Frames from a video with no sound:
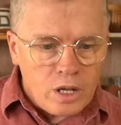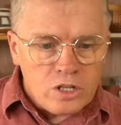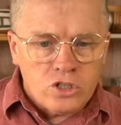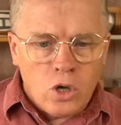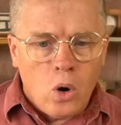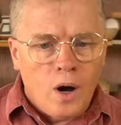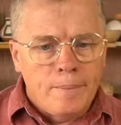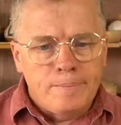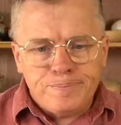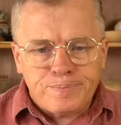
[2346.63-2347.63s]
So
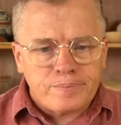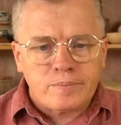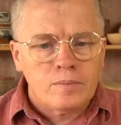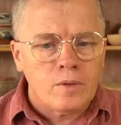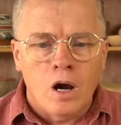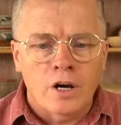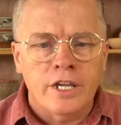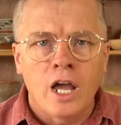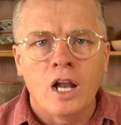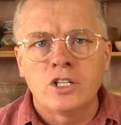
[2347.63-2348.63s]
um,
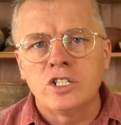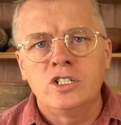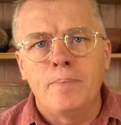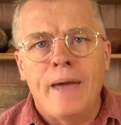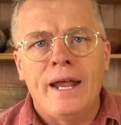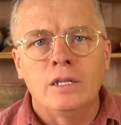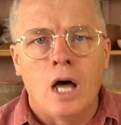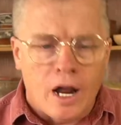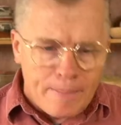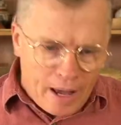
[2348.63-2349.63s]
archaeologists debate a
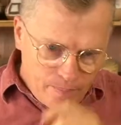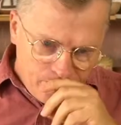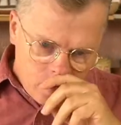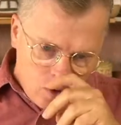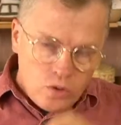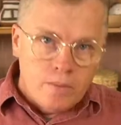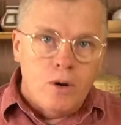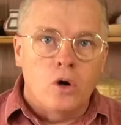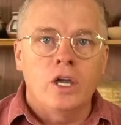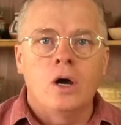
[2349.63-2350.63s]
lot about who the
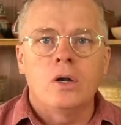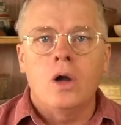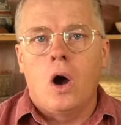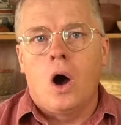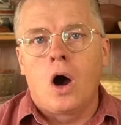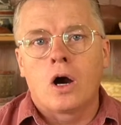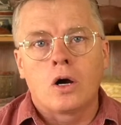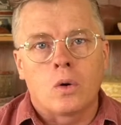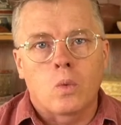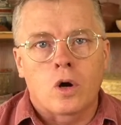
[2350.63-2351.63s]
Mogollon are
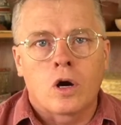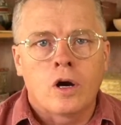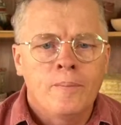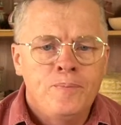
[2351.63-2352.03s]
or were.